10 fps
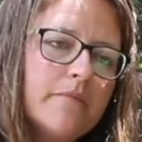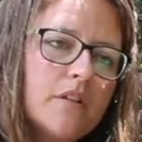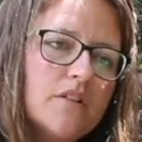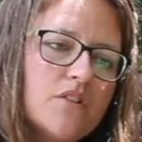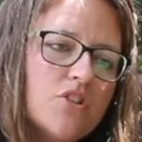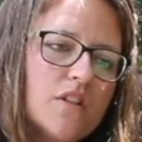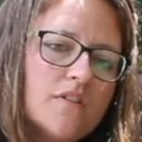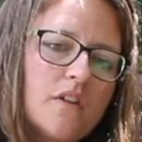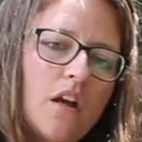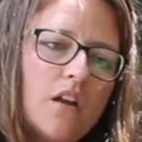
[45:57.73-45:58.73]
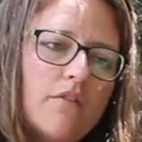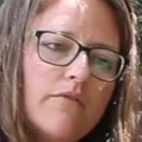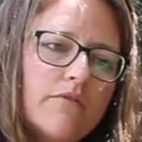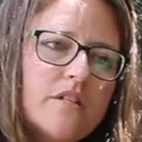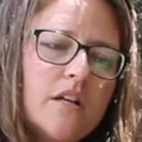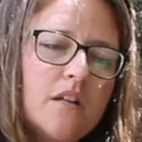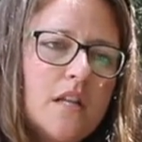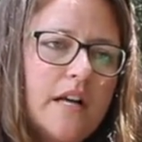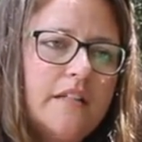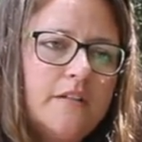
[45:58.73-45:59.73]
because it just kind of
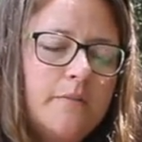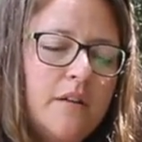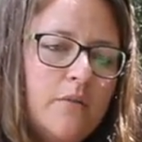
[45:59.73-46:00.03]
realigned me